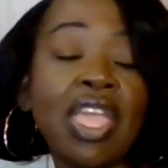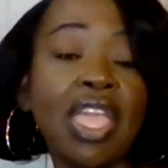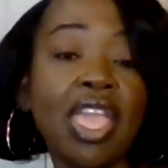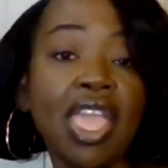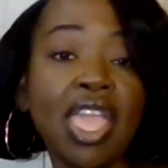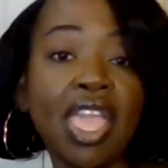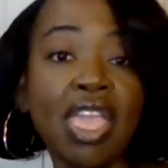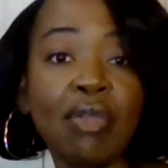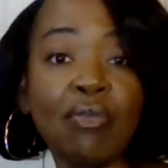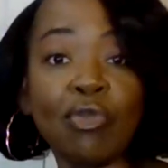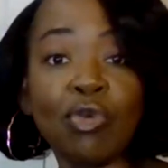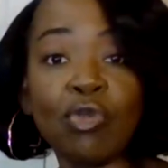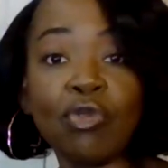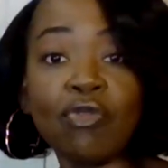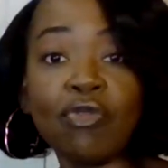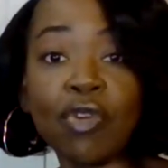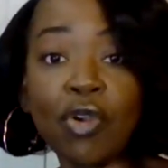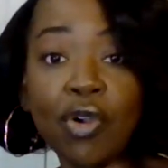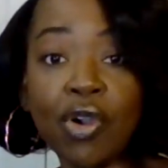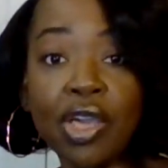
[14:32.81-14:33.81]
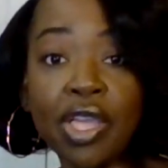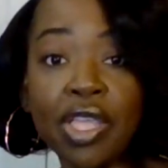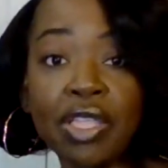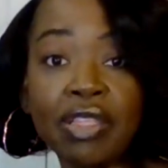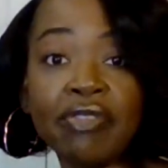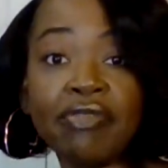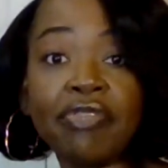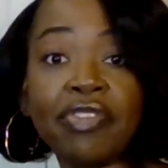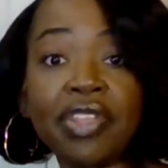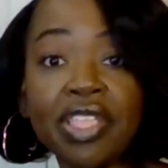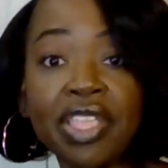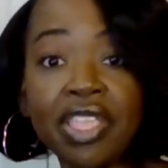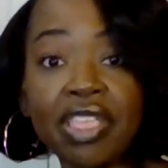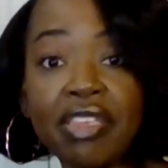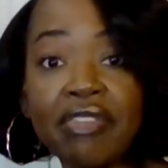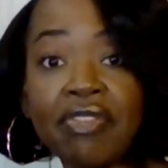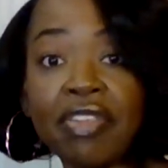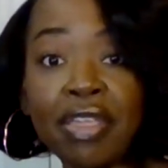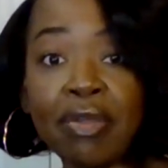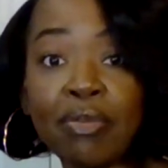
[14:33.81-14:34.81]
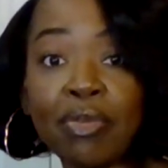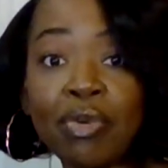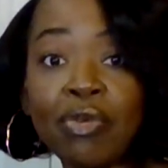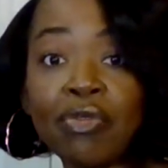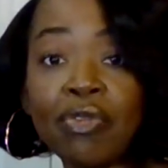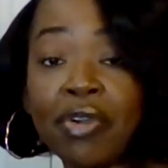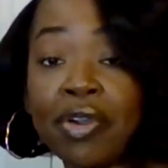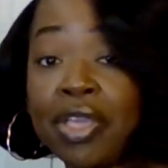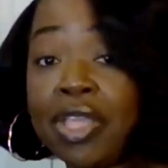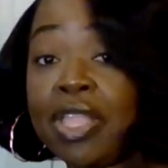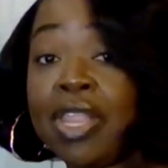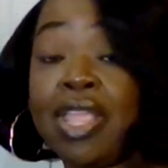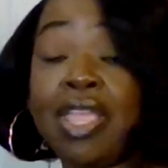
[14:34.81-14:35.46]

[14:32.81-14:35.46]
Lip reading: and move on. Forgive and move on.